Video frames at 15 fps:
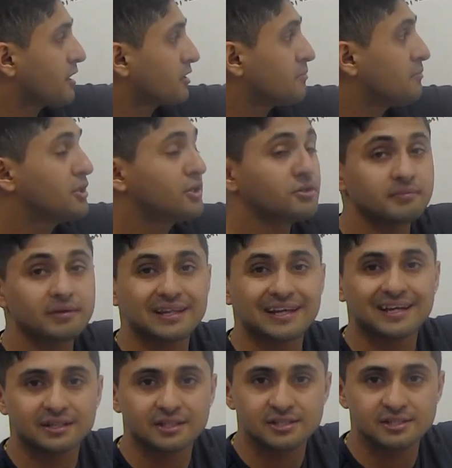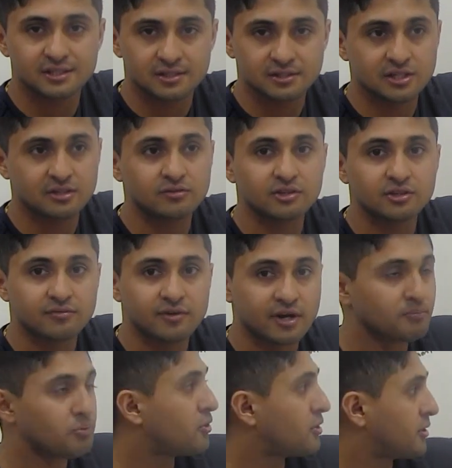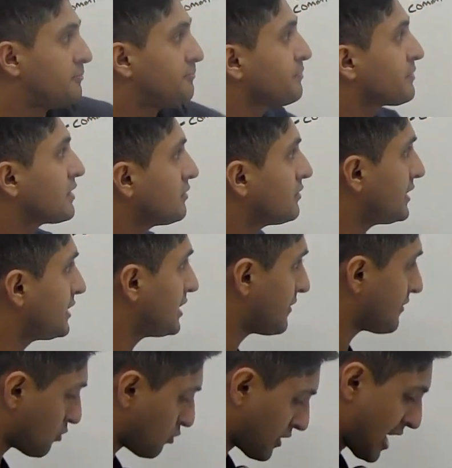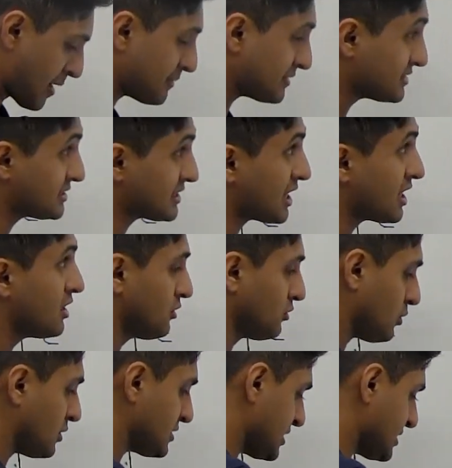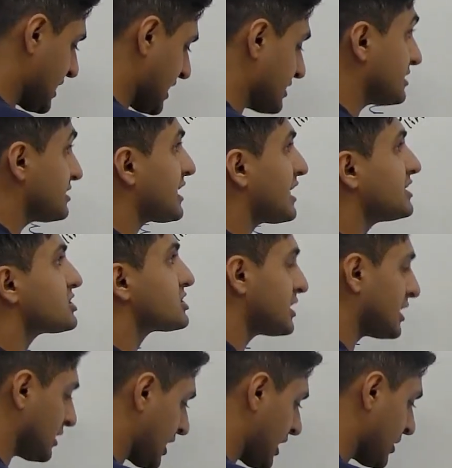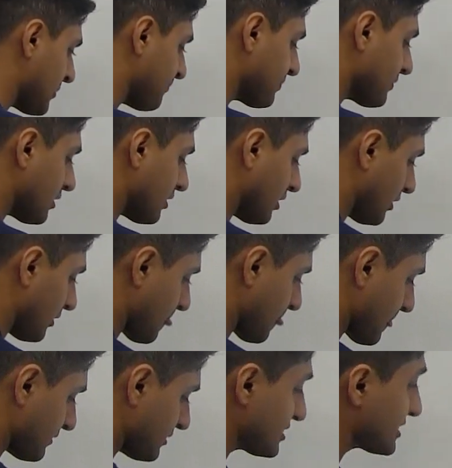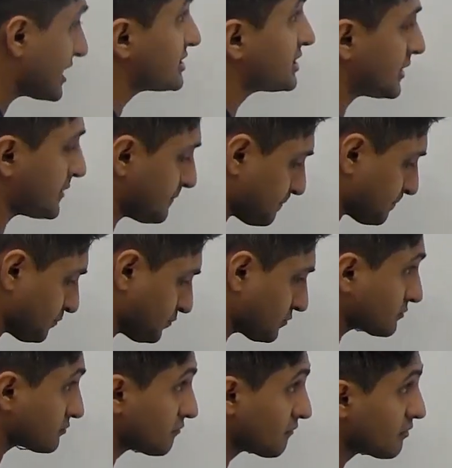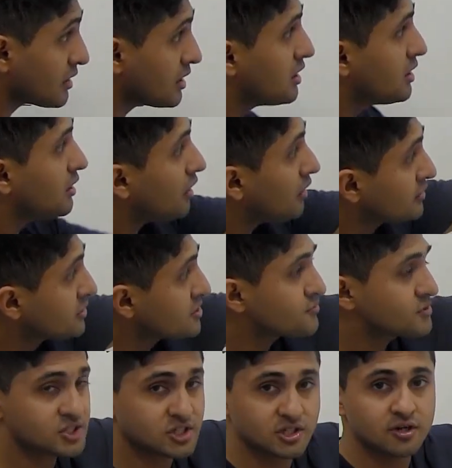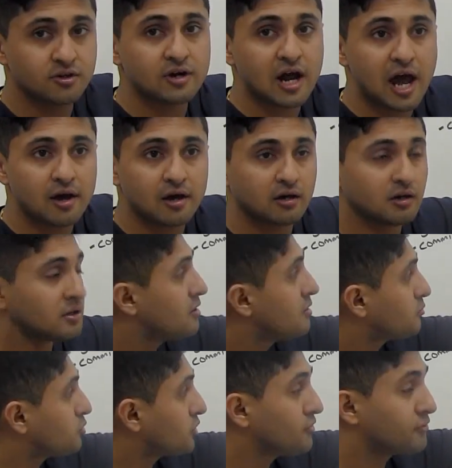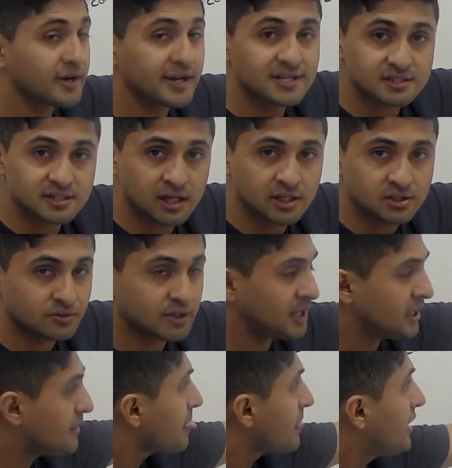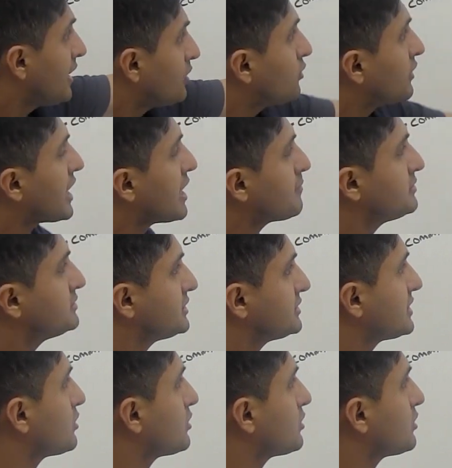committed to make like a T cells, and these are very important, right? And then what happens is like once these are still like these guys are undifferentiated proliferating cells, right? And what happens is